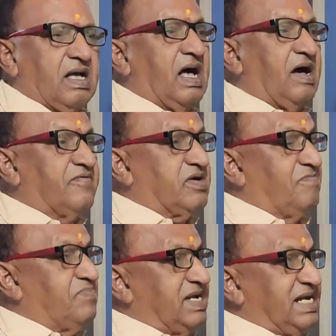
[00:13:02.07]
have
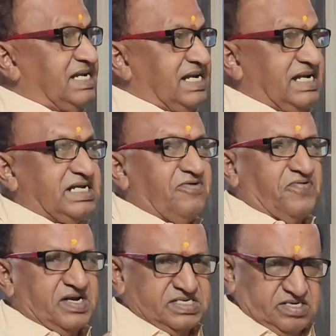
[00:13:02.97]
completely
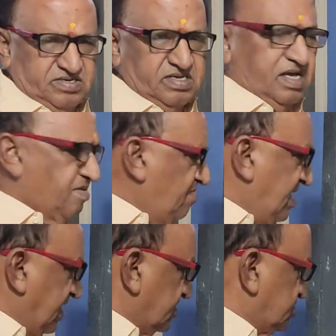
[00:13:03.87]
different
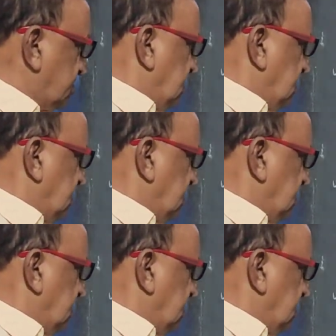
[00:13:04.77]
meanings.